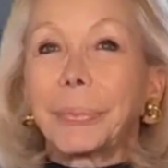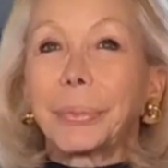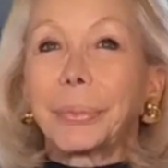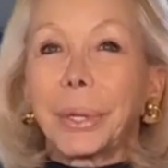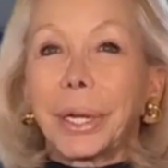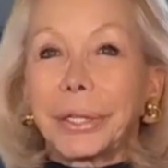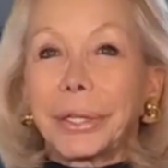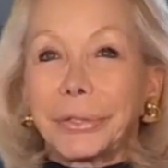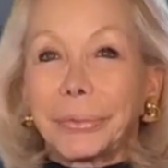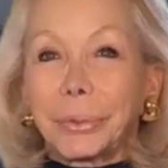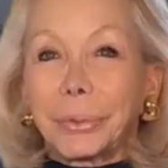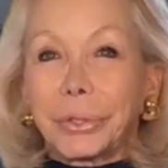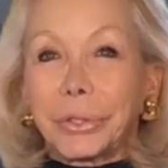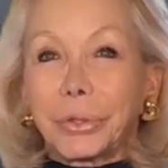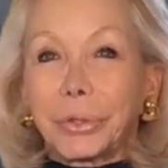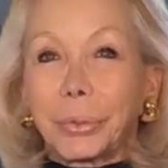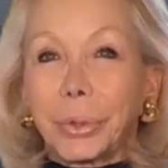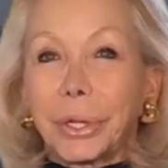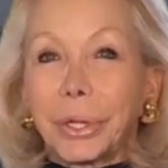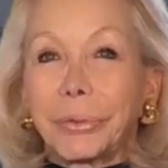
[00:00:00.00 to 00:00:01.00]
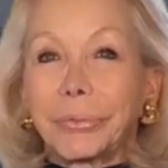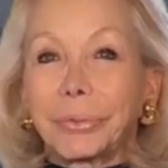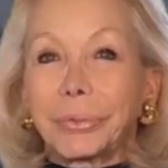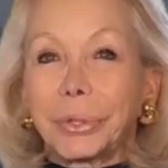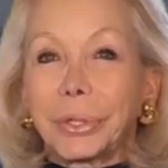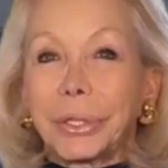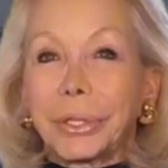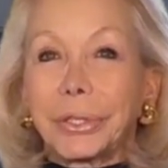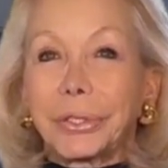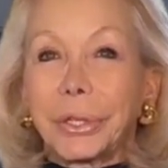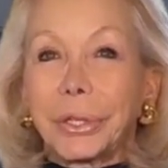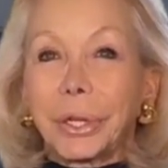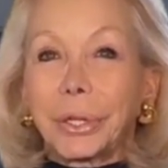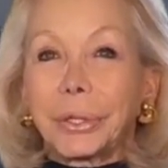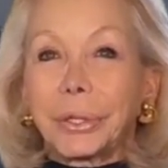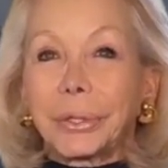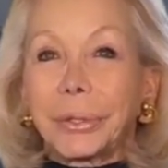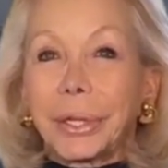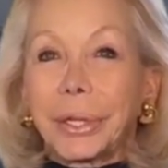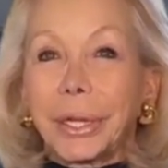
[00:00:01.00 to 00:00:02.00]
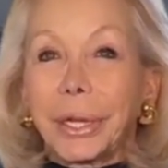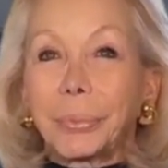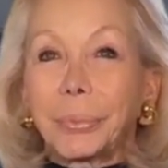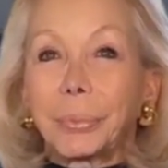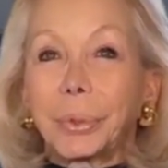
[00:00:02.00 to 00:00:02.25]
Price per square foot is currently at